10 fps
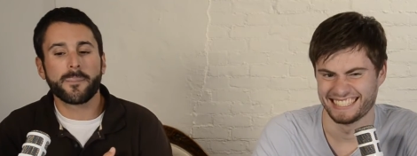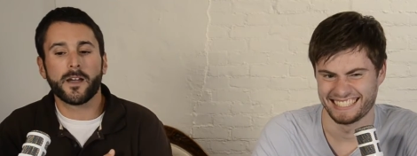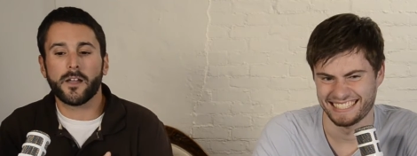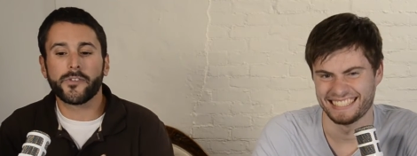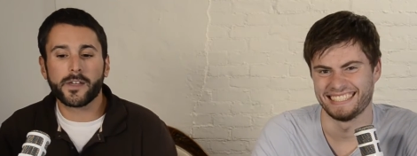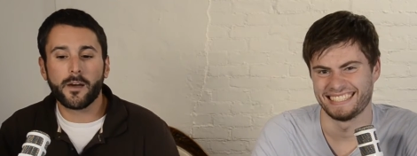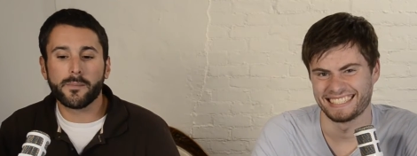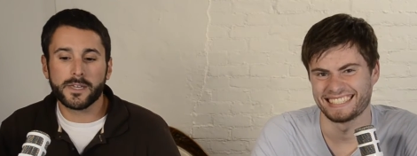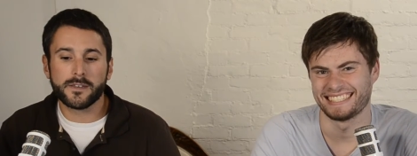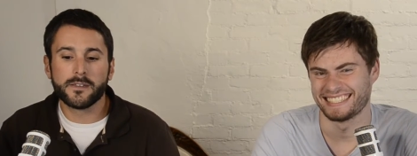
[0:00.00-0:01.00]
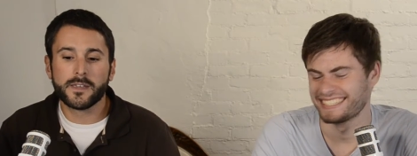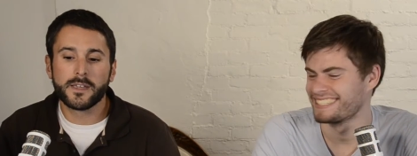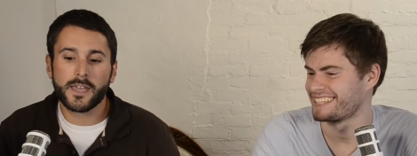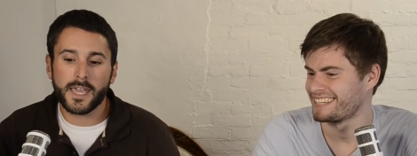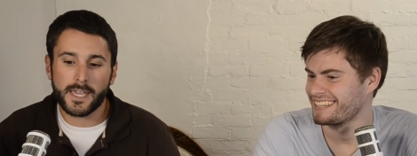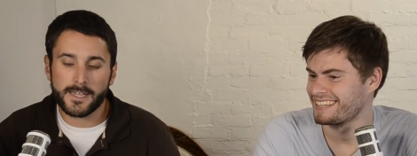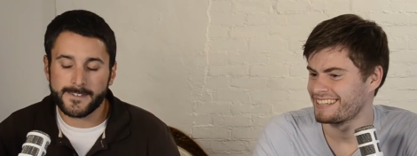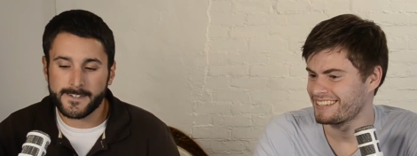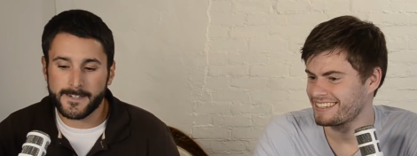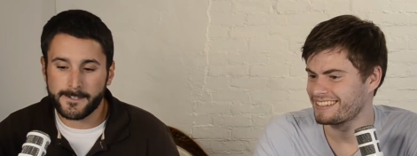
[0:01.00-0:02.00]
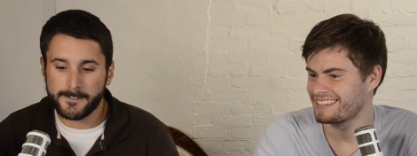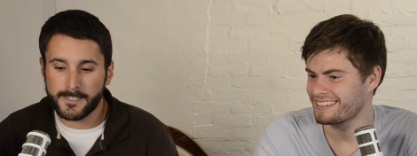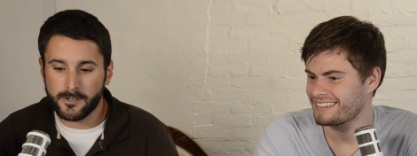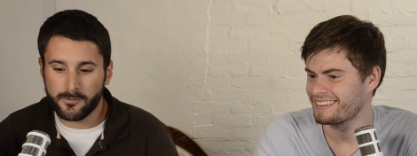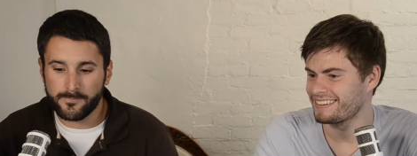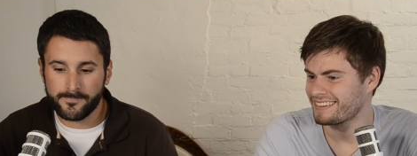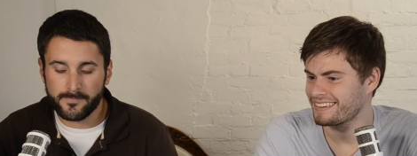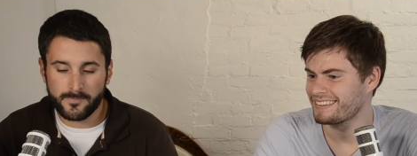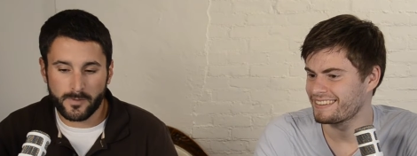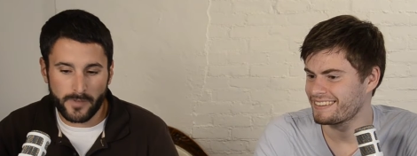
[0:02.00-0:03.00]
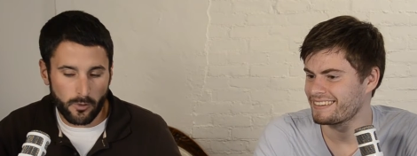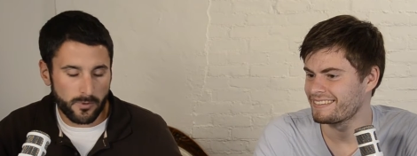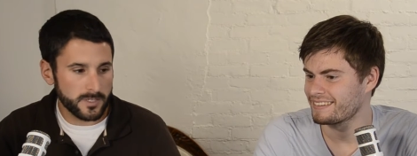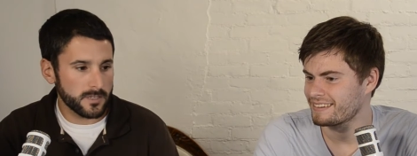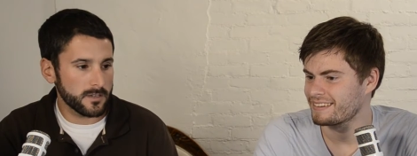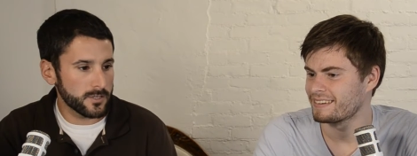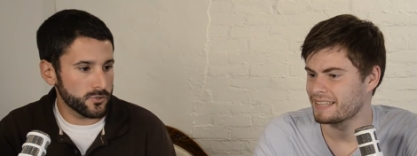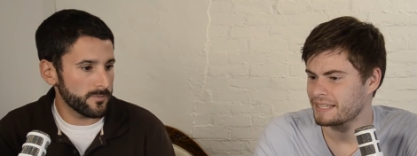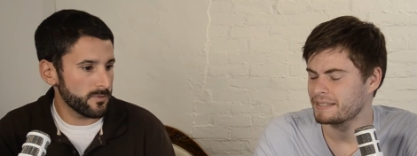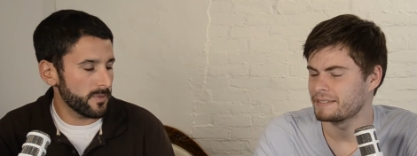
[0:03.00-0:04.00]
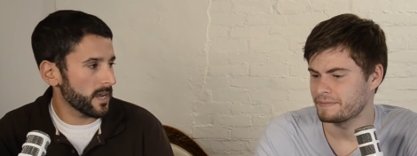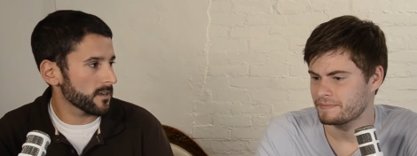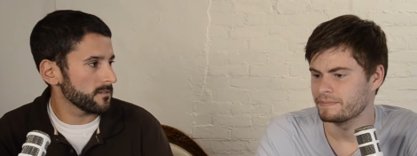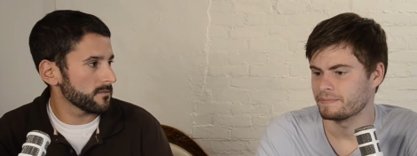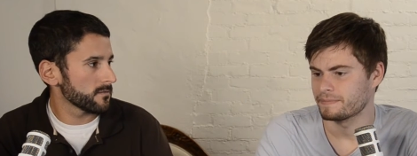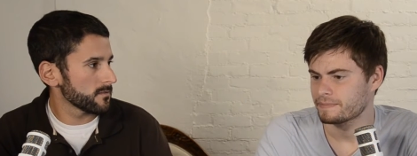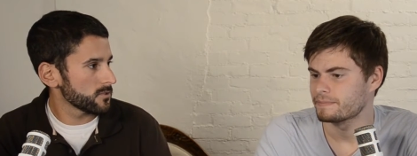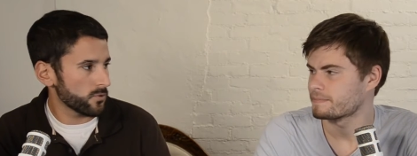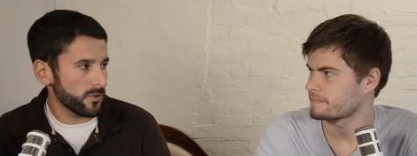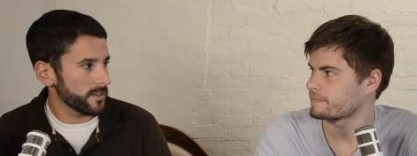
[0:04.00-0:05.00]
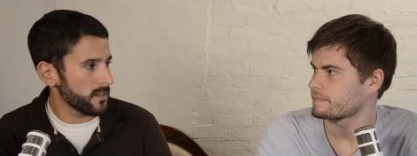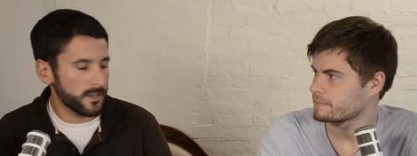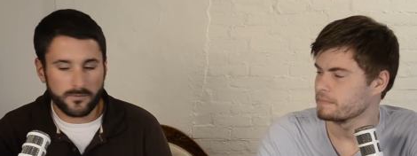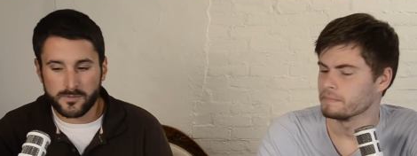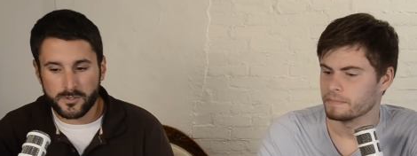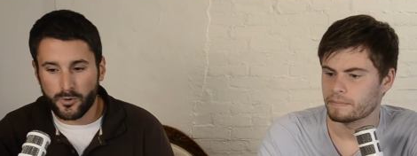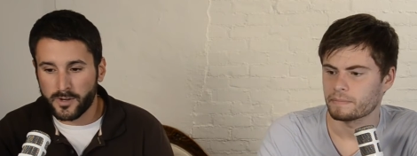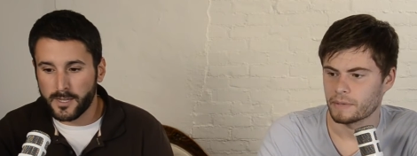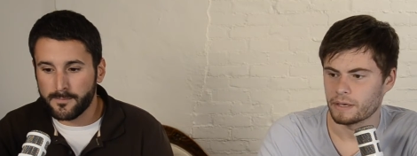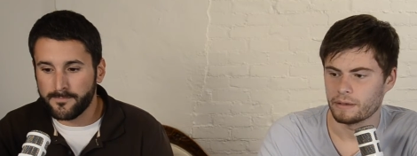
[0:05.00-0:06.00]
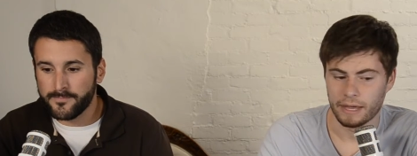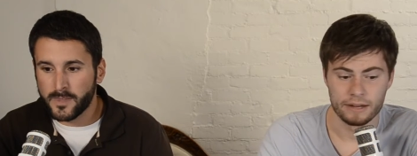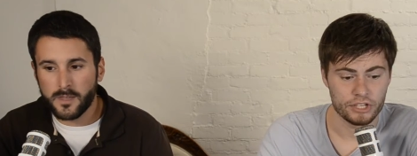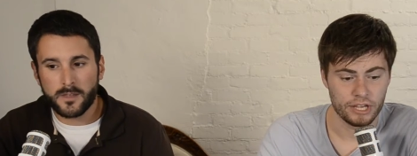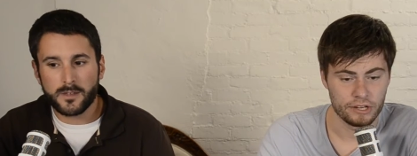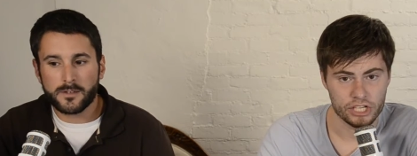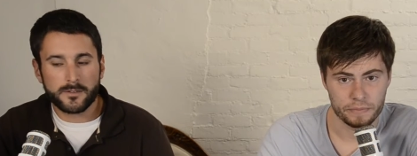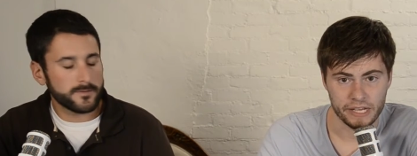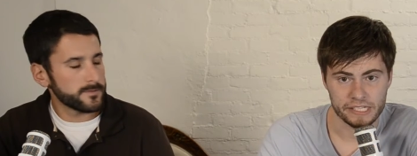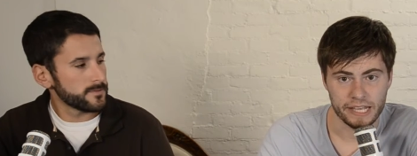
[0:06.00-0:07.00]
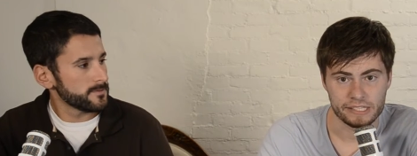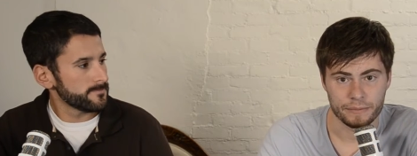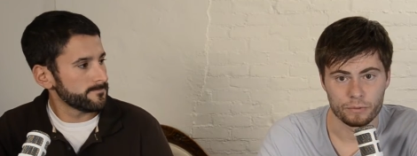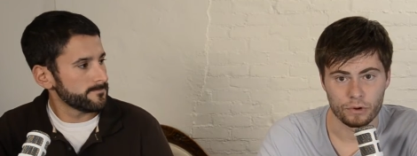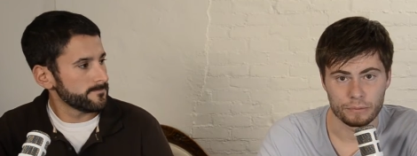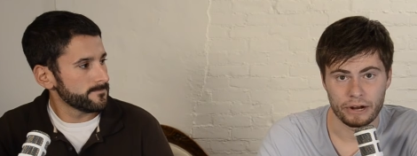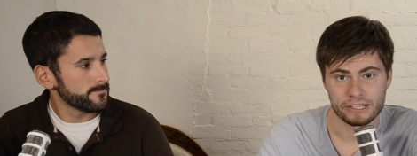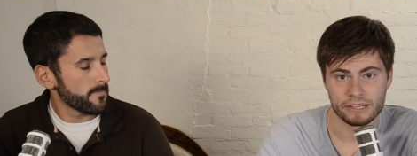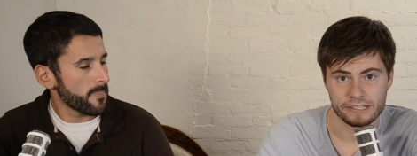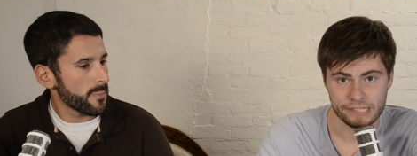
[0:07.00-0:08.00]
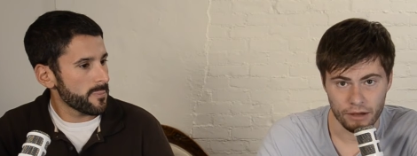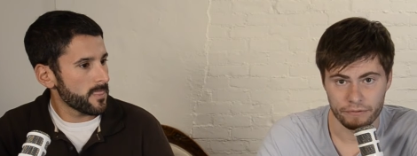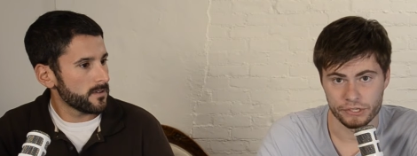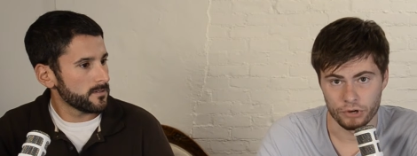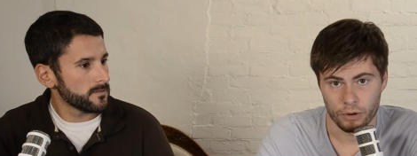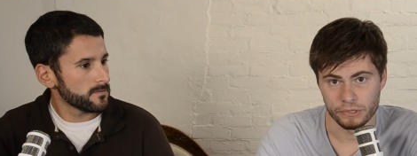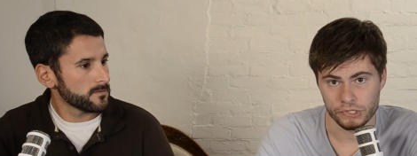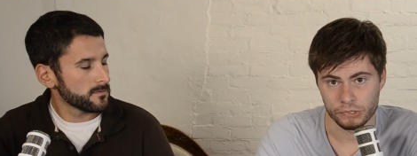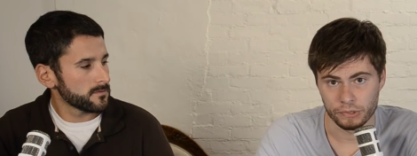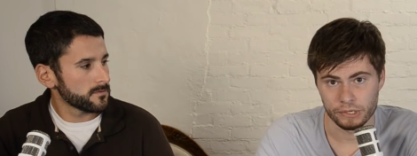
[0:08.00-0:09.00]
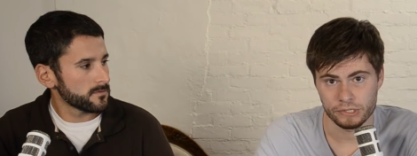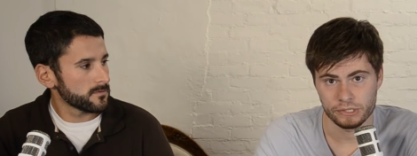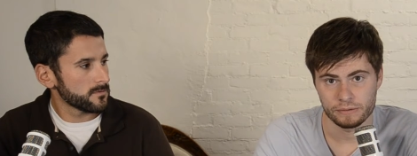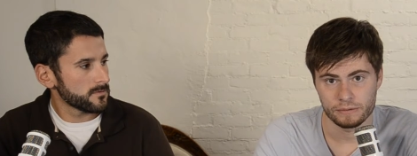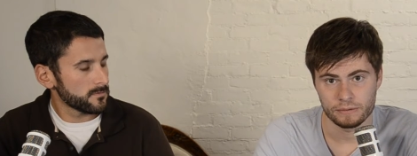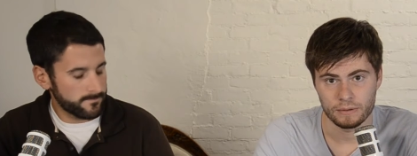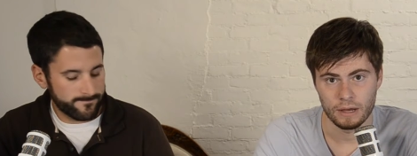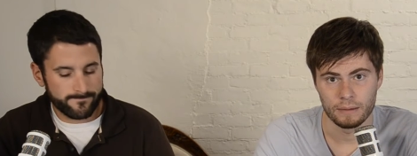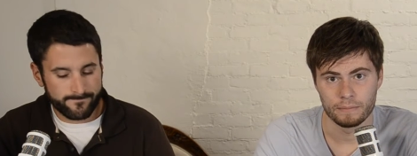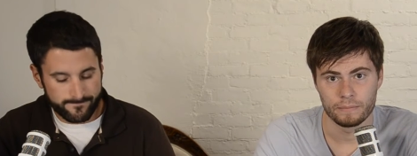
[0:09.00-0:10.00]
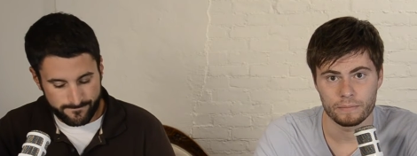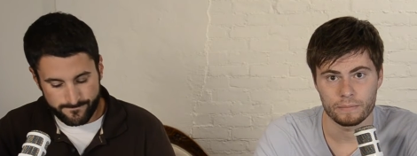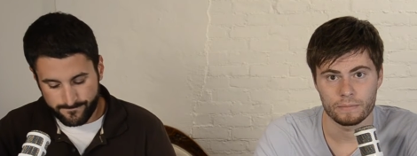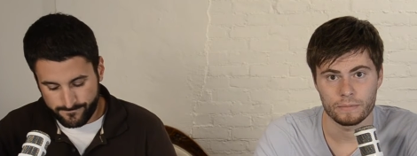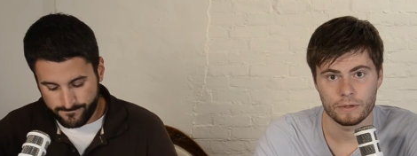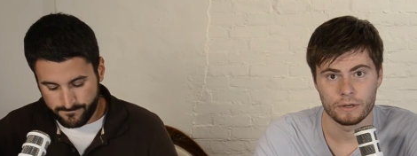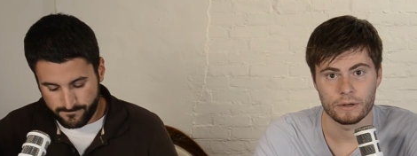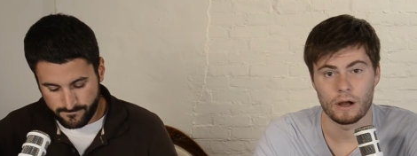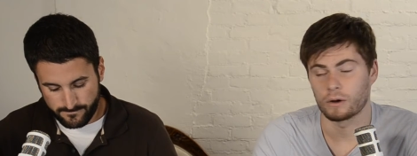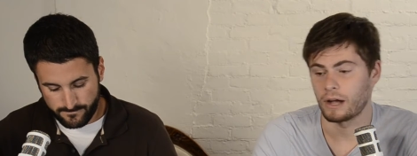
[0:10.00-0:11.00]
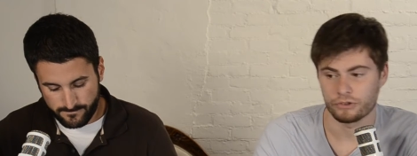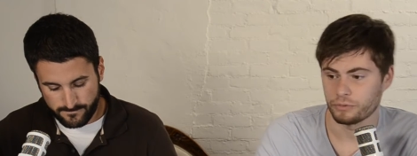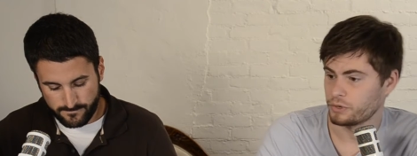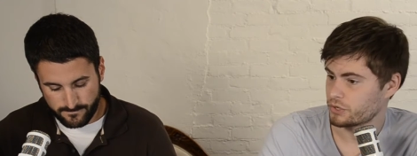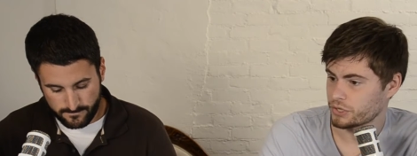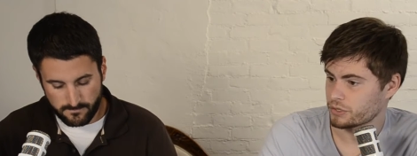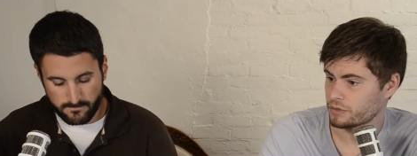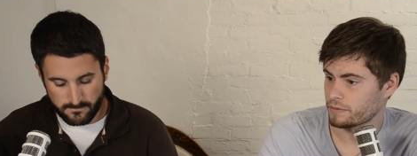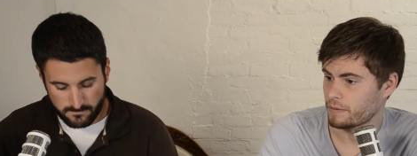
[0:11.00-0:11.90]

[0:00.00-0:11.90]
Speaker 1: uh, to come in, and uh, you know developers can contribute back and sort of like the iTunes Store again.
Speaker 2: Yeah, and it, and it just makes sense. I mean, WordPress in itself is an open source. Um, you know, all contributions mm-hmm.